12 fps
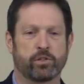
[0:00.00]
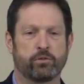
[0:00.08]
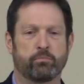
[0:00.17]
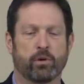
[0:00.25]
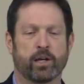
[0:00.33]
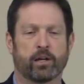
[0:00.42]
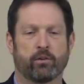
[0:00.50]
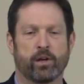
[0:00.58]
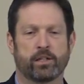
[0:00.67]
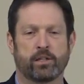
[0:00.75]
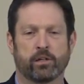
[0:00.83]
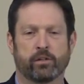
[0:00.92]
You bring a
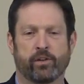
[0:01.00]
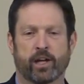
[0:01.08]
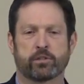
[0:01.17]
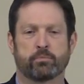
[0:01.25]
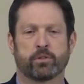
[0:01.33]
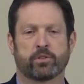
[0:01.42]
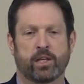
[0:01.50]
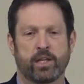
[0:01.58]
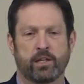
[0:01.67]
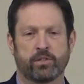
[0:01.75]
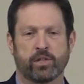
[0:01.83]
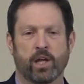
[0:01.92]
great deal of
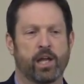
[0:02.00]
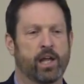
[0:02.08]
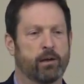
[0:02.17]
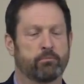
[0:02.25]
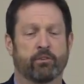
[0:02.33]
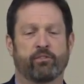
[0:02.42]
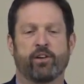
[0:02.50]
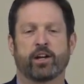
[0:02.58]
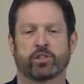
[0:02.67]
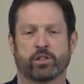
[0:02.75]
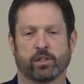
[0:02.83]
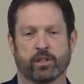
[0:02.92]
expertise and
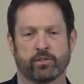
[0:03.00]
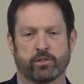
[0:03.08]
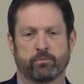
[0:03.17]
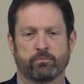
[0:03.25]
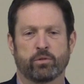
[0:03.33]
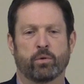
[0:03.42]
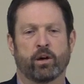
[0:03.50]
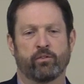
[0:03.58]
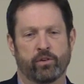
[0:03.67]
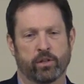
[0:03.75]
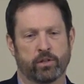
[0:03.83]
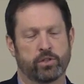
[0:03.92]
professionalism to our
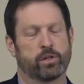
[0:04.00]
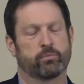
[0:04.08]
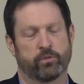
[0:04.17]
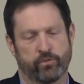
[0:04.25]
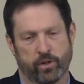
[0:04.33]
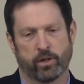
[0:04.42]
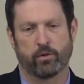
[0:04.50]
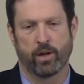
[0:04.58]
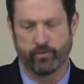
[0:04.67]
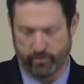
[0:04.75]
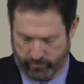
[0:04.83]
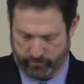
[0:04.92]
village, and we're very
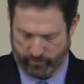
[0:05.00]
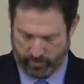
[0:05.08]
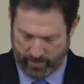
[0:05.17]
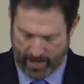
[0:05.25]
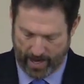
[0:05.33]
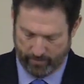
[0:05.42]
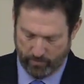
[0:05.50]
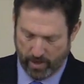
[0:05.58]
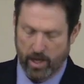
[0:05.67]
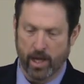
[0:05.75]
grateful for that.